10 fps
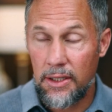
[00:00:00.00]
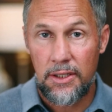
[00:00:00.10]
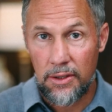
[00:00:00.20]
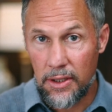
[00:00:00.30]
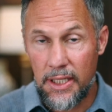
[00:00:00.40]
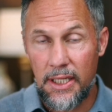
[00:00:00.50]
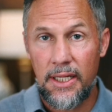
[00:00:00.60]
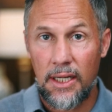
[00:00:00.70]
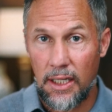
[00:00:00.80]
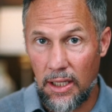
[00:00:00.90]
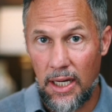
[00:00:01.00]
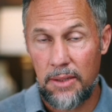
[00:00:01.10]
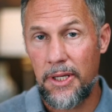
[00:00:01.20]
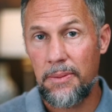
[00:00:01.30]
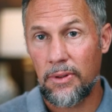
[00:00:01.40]
you're getting, a lot
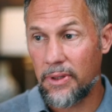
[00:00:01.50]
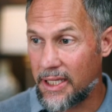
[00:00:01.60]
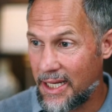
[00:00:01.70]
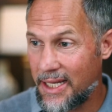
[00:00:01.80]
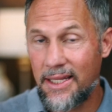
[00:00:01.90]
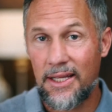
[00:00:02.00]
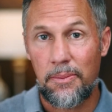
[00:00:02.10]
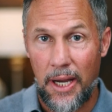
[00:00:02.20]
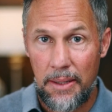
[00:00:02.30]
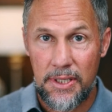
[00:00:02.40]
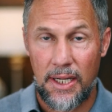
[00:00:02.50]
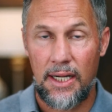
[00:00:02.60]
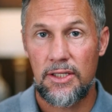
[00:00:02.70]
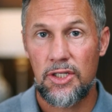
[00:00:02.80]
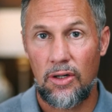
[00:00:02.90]
of people are getting their
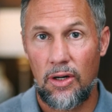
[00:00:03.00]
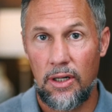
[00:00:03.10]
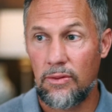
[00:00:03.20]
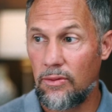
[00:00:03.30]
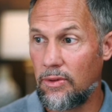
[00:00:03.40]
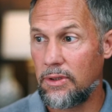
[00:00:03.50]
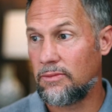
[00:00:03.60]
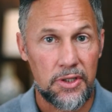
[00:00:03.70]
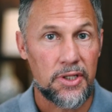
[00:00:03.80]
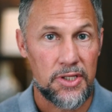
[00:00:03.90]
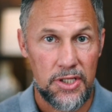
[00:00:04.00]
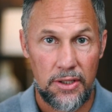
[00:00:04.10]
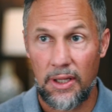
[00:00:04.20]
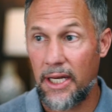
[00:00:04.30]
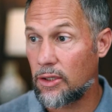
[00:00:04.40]
peptides on what could
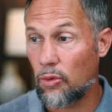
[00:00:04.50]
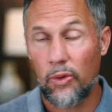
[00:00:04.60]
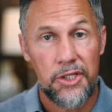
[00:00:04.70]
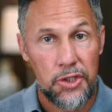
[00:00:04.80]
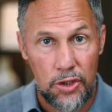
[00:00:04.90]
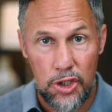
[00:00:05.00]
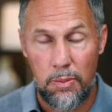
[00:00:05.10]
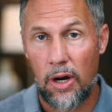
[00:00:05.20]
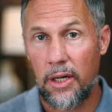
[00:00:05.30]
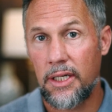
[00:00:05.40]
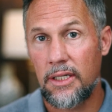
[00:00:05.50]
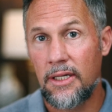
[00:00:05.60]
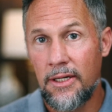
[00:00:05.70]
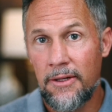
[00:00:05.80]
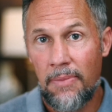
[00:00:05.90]
consider like the research
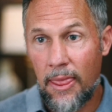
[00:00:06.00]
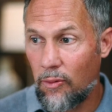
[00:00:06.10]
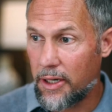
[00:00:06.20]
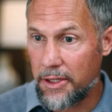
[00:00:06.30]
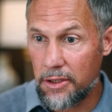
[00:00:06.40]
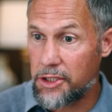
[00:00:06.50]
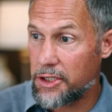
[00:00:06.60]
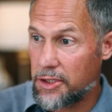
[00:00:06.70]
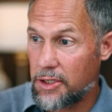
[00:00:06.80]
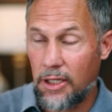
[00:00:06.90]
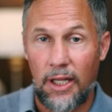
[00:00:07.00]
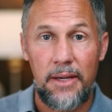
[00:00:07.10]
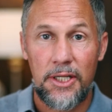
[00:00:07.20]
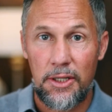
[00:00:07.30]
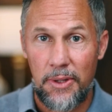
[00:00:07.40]
market, where you're just
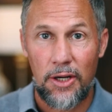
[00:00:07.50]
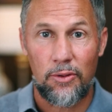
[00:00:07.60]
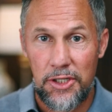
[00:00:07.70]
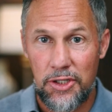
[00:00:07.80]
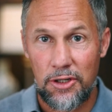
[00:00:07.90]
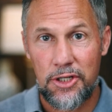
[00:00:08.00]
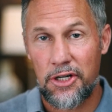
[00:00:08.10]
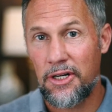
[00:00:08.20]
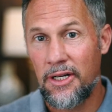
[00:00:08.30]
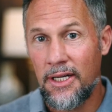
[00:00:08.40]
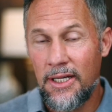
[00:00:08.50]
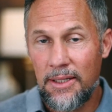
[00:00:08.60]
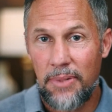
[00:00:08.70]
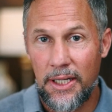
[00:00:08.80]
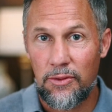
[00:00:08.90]
claiming to be a researcher,
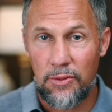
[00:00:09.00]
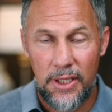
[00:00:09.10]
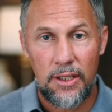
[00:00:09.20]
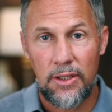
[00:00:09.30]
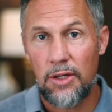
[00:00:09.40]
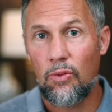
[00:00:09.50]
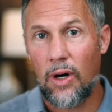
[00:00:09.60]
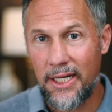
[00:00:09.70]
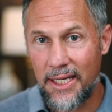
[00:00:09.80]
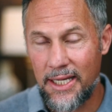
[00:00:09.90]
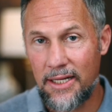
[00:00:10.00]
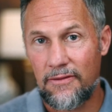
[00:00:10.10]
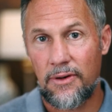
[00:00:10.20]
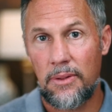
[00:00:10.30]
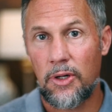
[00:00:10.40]
but really you want to get
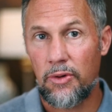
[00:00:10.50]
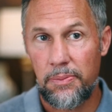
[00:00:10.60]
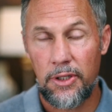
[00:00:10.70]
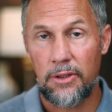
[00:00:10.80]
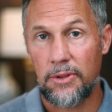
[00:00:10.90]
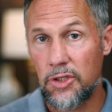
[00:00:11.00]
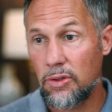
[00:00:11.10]
it from a reputable